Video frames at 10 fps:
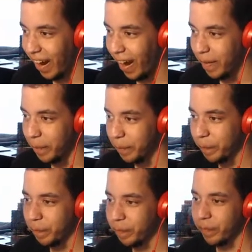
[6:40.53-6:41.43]
Alright.
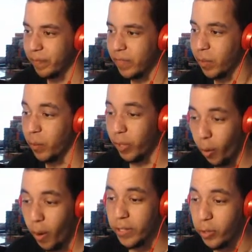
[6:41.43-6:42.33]
We're
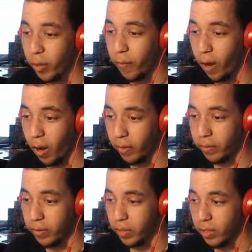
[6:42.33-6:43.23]
going to evolve.
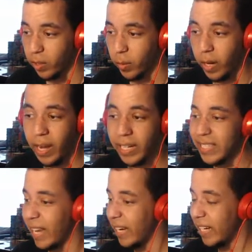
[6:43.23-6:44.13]
We're not going to
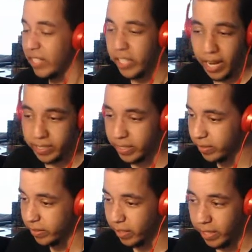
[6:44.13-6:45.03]
take any
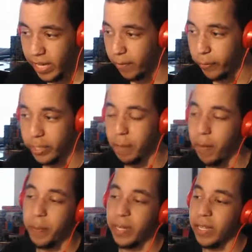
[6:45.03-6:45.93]
chances if we come
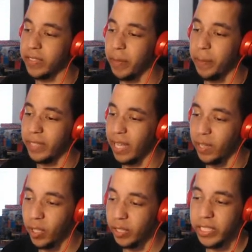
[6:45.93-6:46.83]
up against something
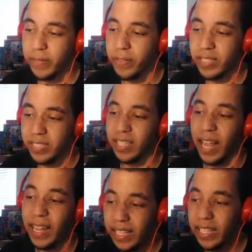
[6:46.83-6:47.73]
that looks even
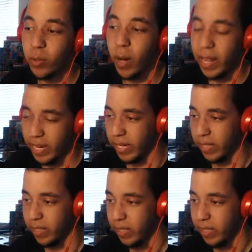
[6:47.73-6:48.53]
slightly threatening.